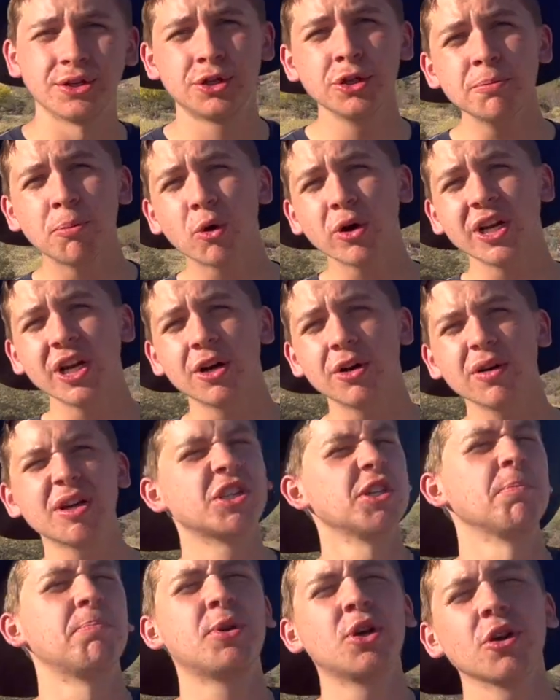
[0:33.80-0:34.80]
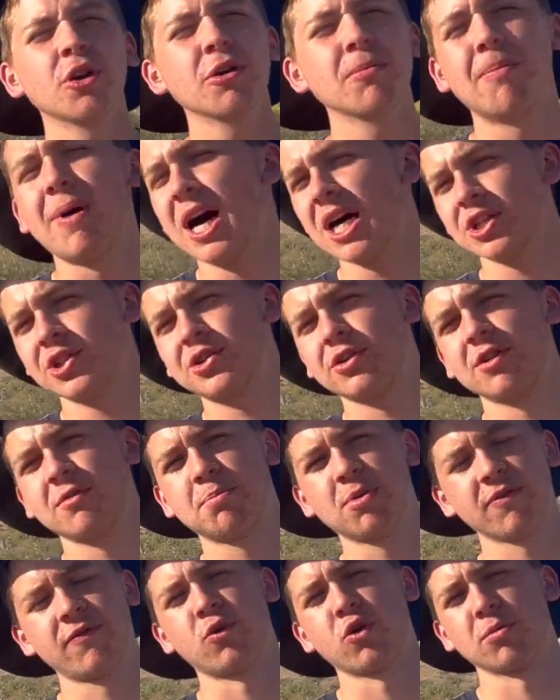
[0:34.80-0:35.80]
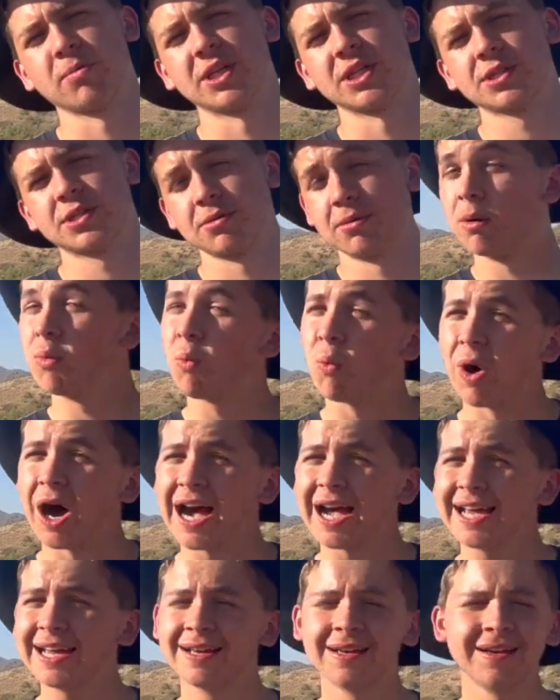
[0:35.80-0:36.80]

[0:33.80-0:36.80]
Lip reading: 2.0 is a pure monster of performance. Why?